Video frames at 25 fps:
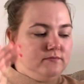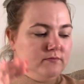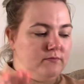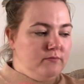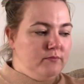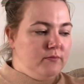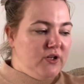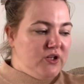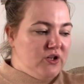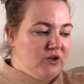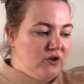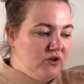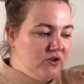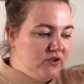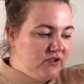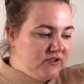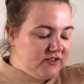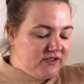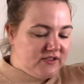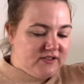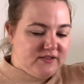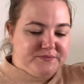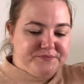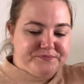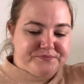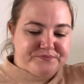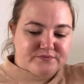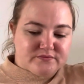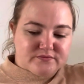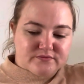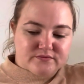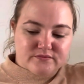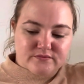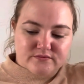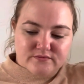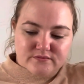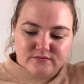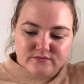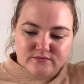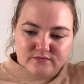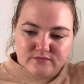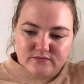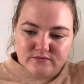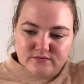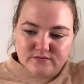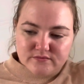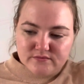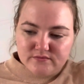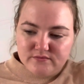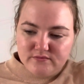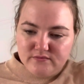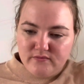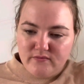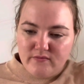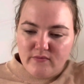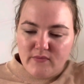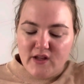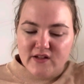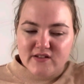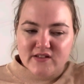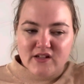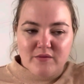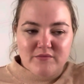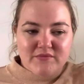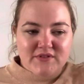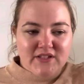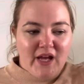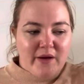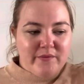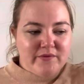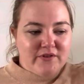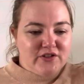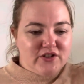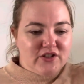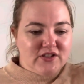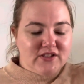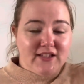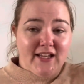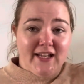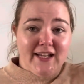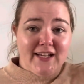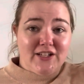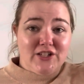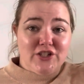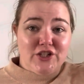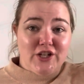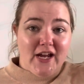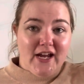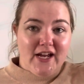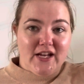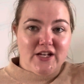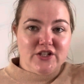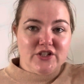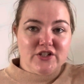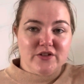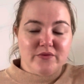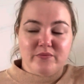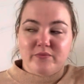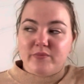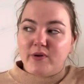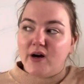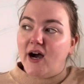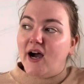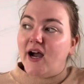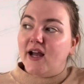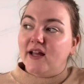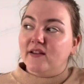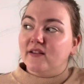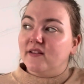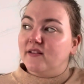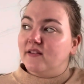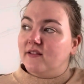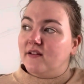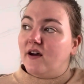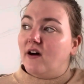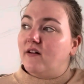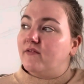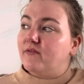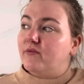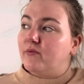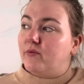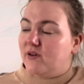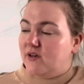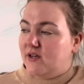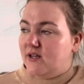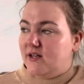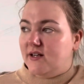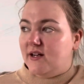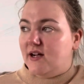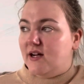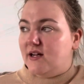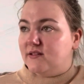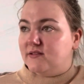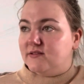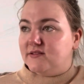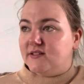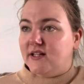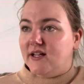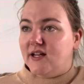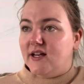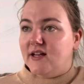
Because sometimes I just like change, but I love working at Aldi.